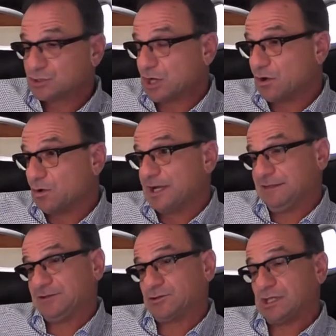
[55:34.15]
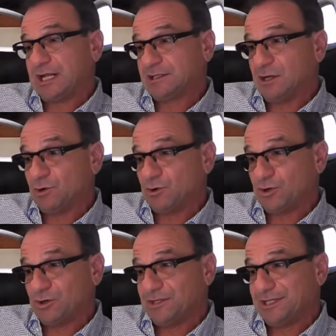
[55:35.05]
So I think there's a lot going
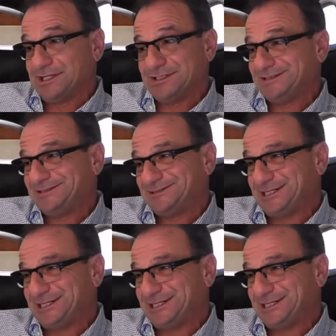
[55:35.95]
on the,